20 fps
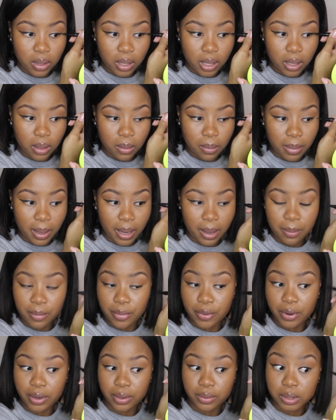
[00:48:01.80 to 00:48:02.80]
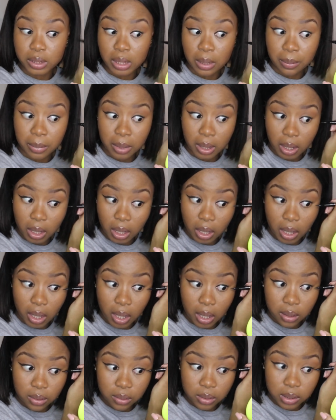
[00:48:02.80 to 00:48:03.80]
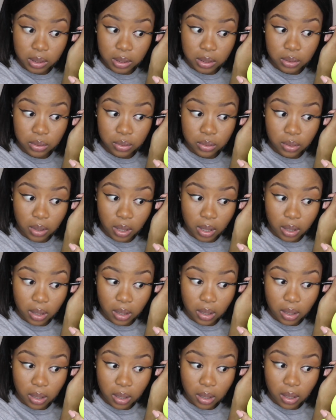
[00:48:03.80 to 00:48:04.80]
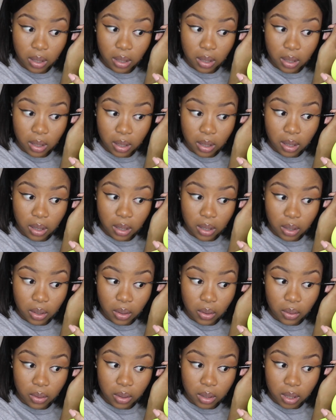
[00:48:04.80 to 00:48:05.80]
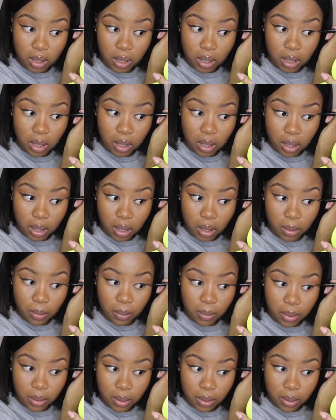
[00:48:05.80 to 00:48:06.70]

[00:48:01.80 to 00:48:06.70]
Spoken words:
and buy bread or something. I don't need to like look done up